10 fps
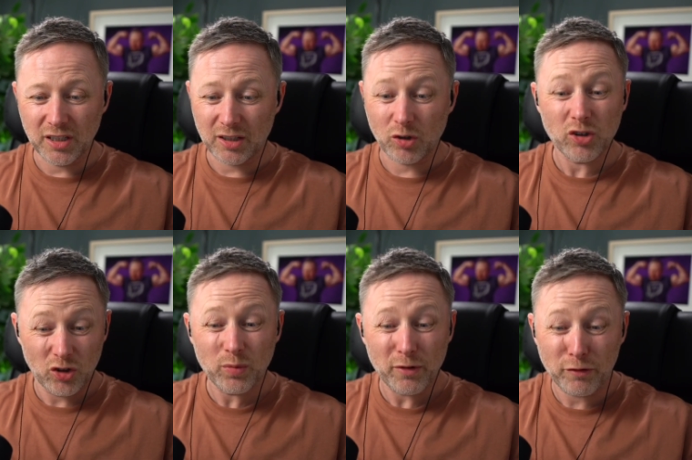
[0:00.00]
I thought, you know
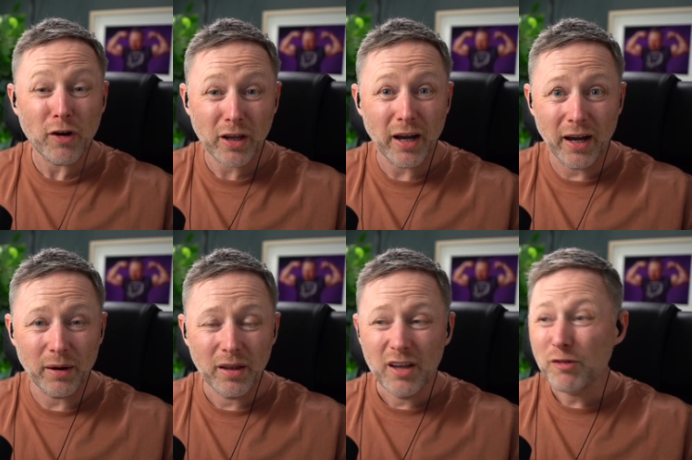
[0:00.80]
what, fuck it, I,
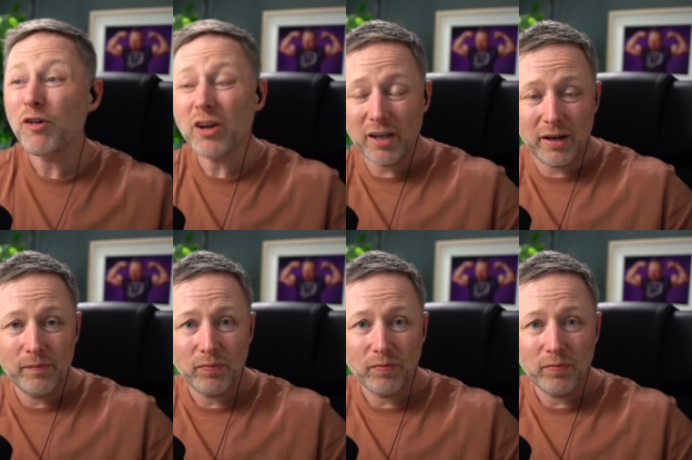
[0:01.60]
fuck it.